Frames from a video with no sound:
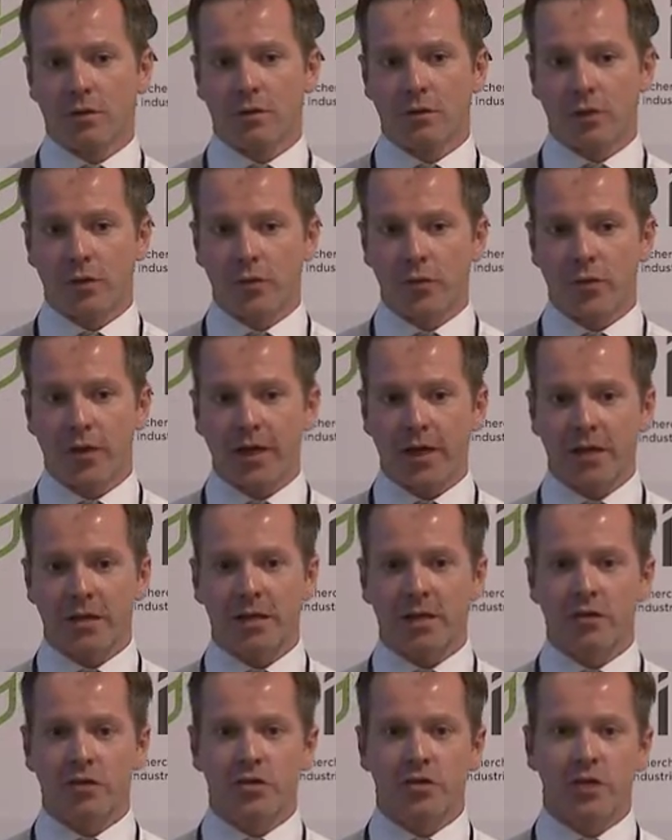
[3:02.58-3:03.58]
contract
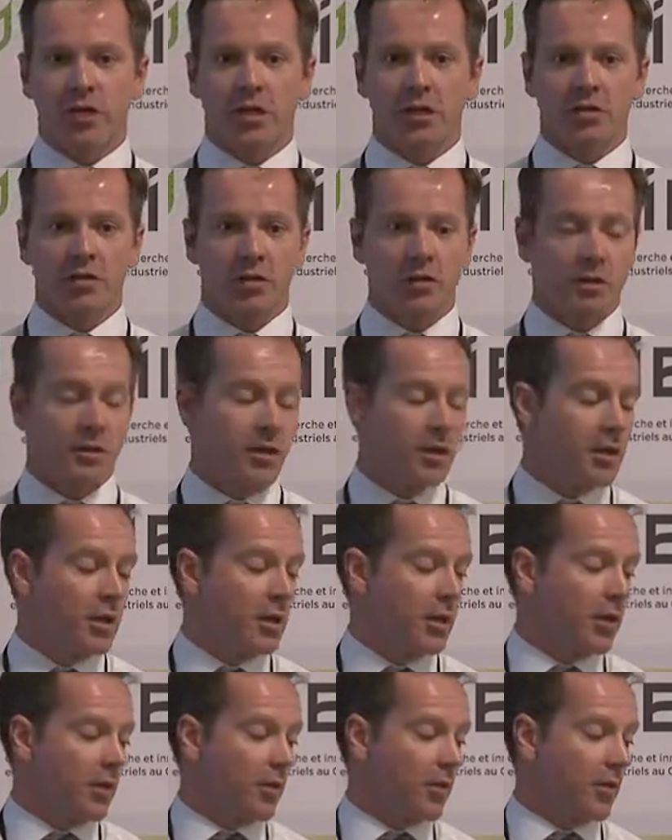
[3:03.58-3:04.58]
negotiation.
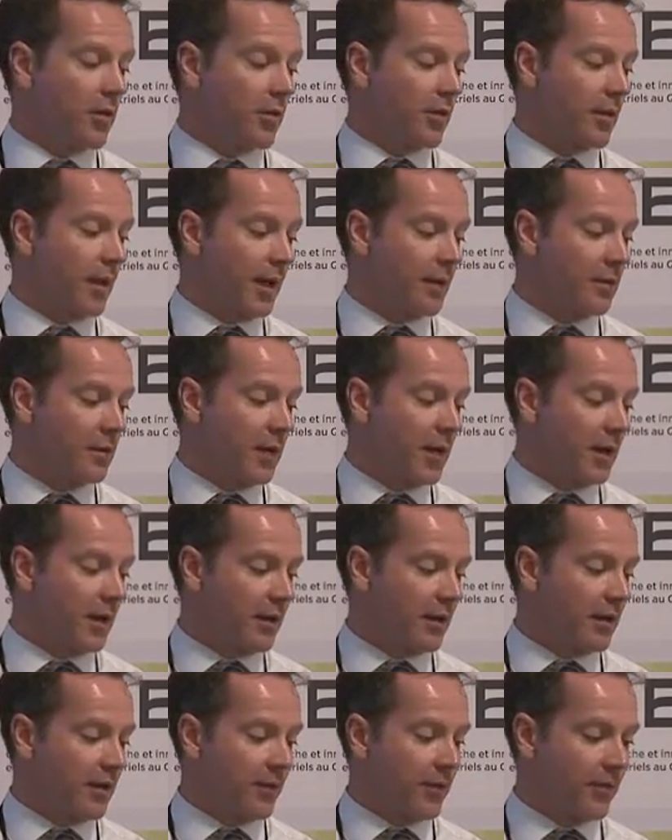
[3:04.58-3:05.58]
That
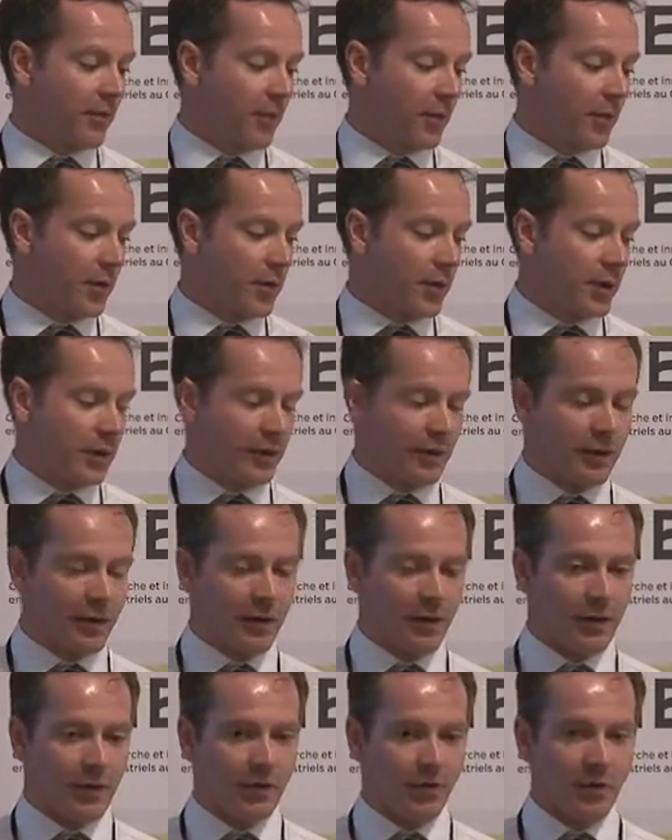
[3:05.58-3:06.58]
makes
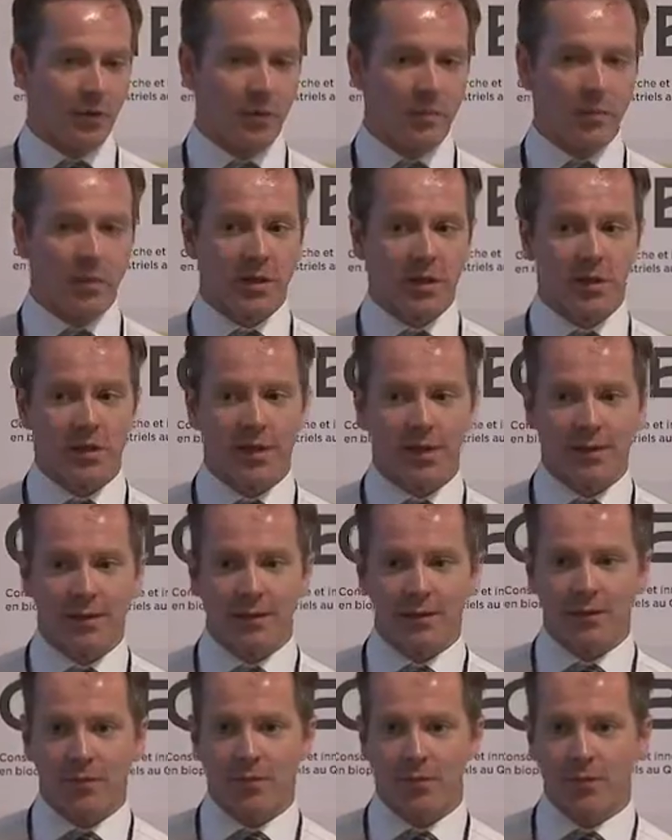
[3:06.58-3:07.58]
an environment that
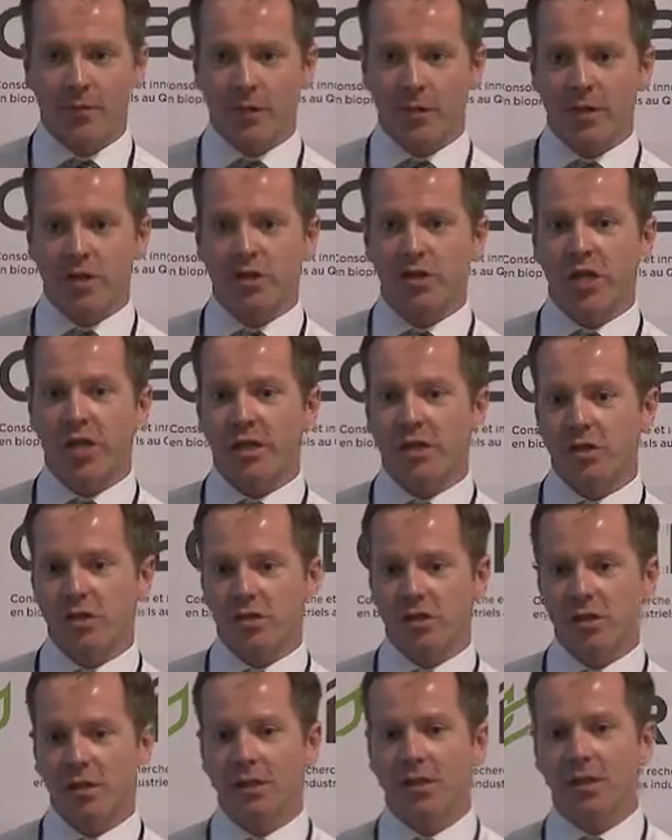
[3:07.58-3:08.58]
is very
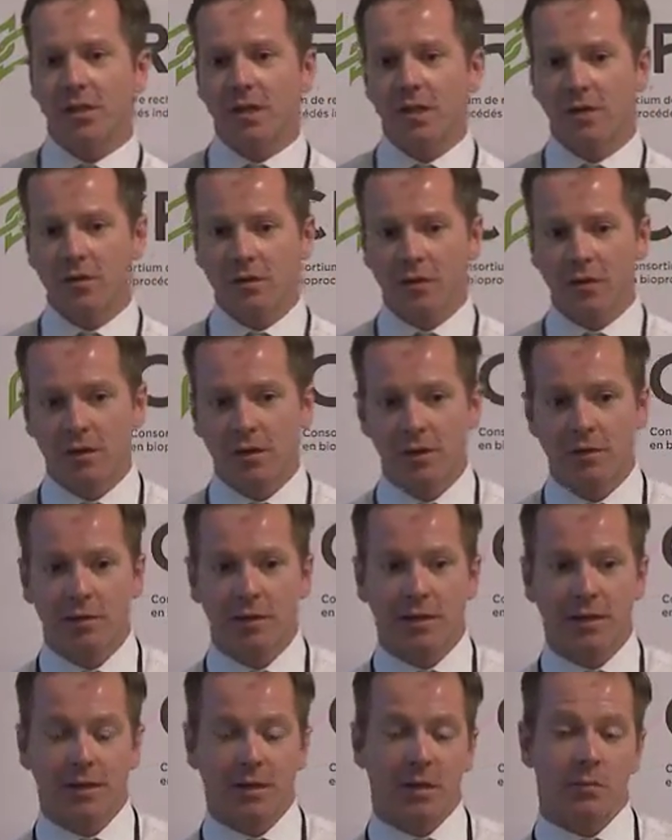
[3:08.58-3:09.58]
challenging all along,
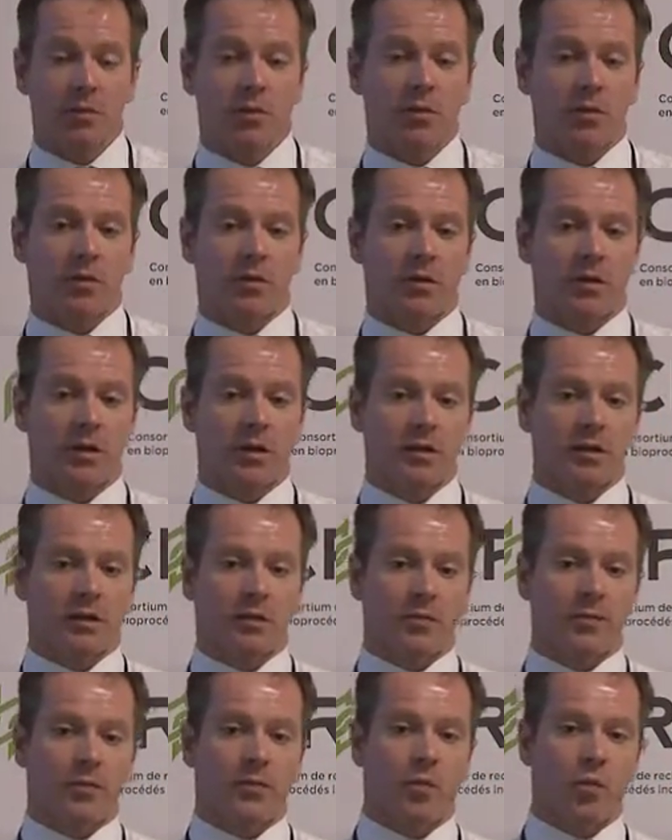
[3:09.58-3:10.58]
and that puts a lot
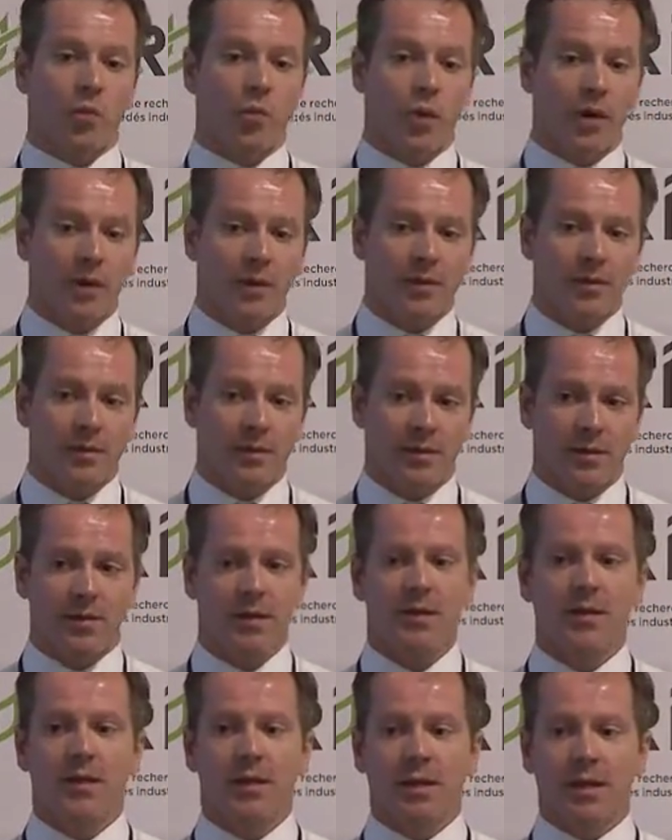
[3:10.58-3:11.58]
of risk
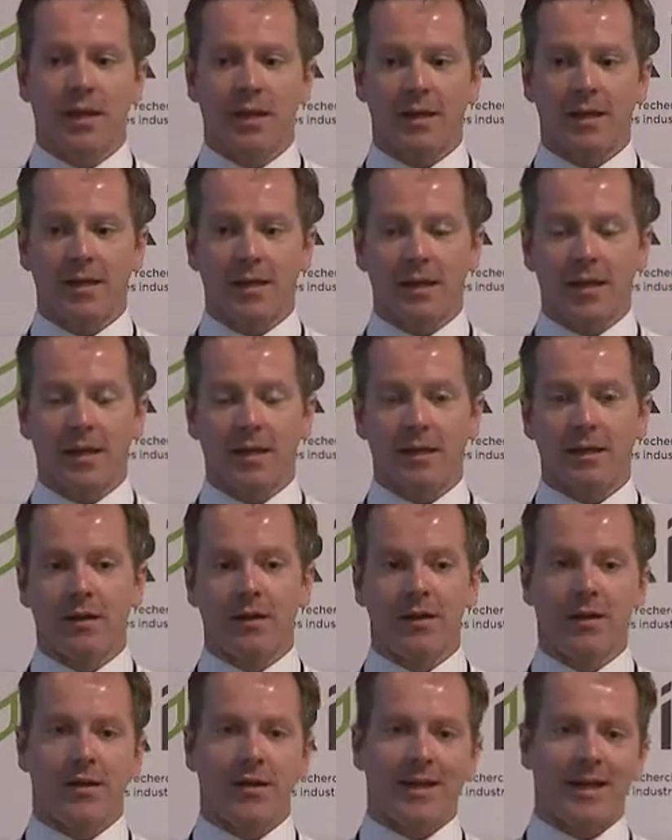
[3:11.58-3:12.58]
at the
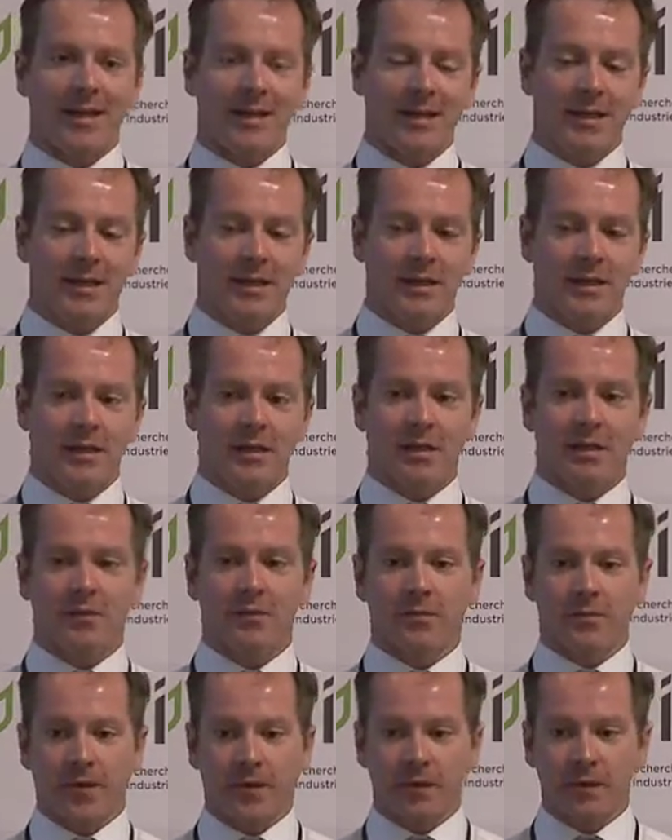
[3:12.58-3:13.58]
end, technically
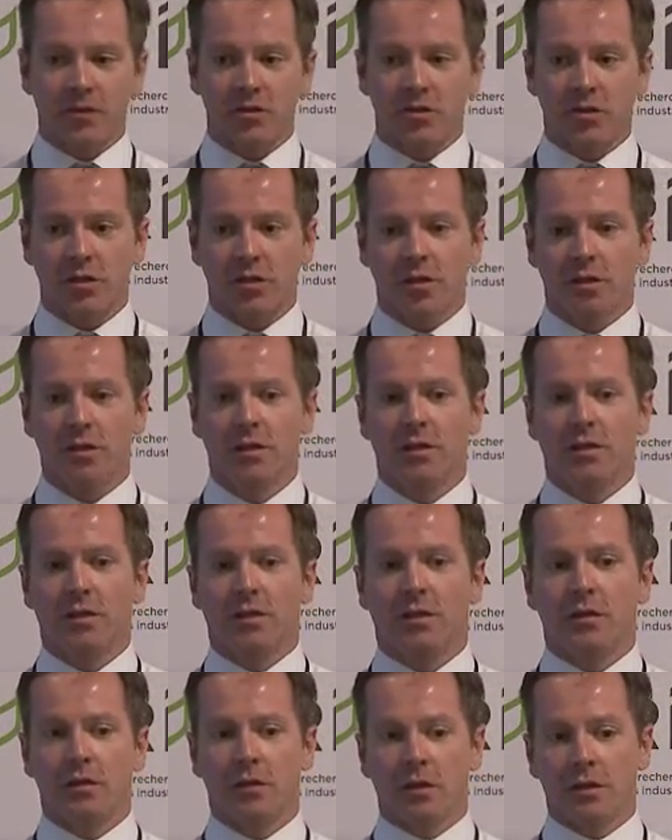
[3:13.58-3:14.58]
and financially,
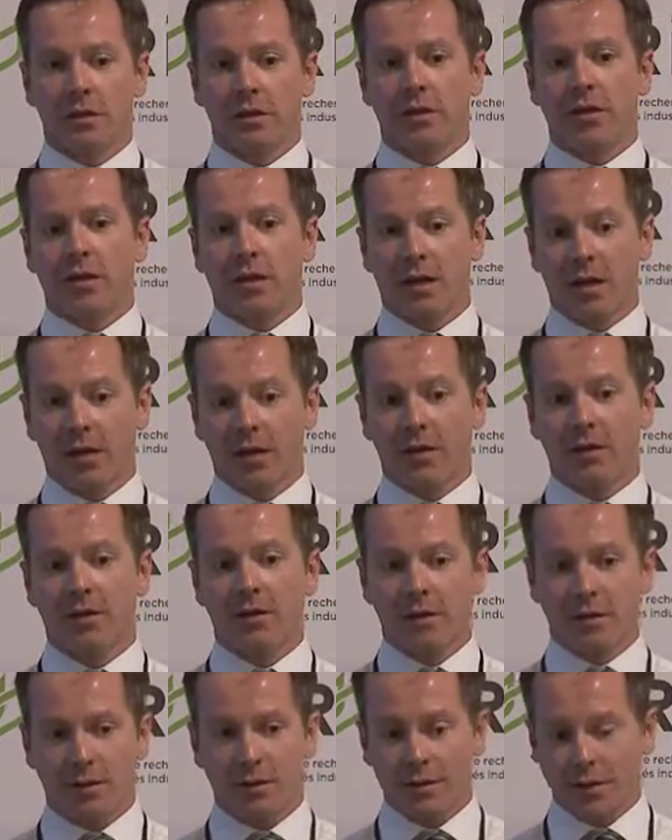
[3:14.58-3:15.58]
on the
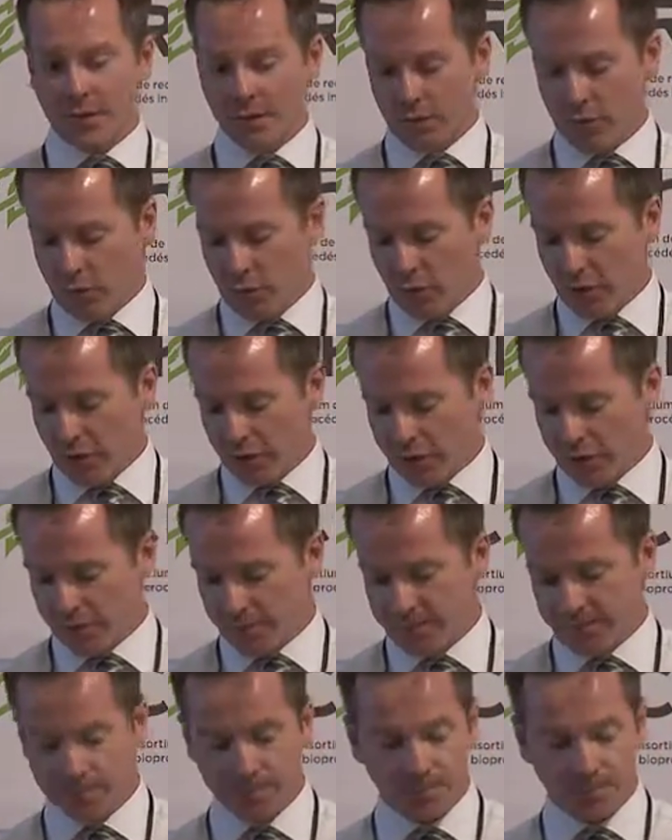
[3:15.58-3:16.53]
client leading the project.